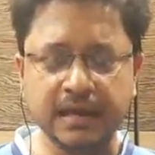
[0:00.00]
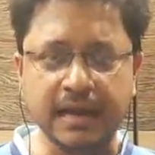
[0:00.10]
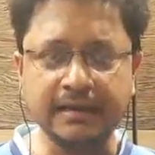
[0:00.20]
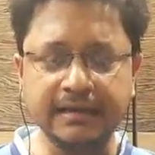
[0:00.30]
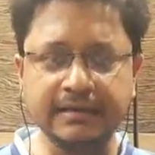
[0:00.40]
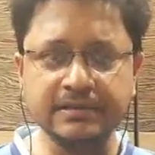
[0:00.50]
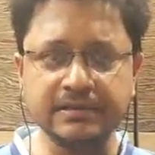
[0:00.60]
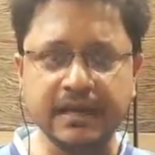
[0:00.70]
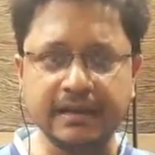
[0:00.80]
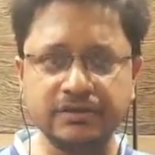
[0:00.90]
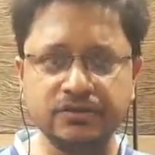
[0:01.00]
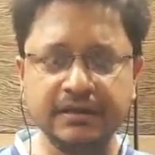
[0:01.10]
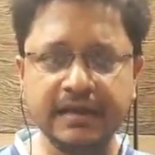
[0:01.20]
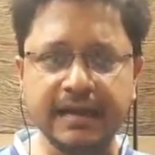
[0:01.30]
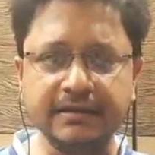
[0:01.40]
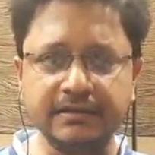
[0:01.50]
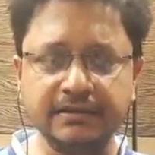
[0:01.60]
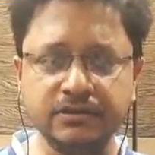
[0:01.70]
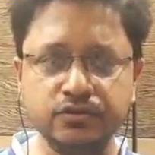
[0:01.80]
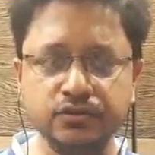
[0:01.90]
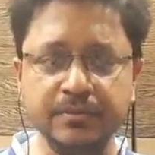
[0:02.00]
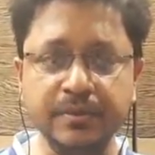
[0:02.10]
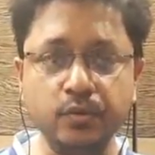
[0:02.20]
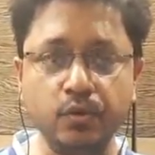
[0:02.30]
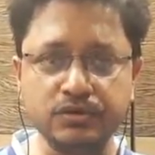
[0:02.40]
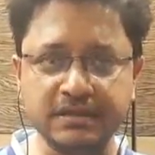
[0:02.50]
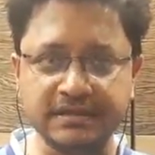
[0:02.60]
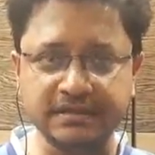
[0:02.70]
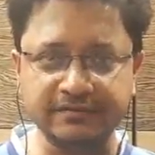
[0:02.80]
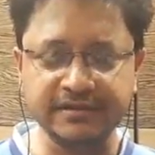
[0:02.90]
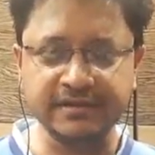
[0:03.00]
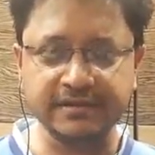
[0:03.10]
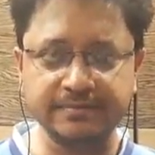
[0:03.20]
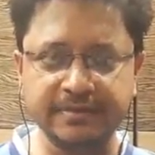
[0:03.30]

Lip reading: and it has actually entered through the mucosal surface.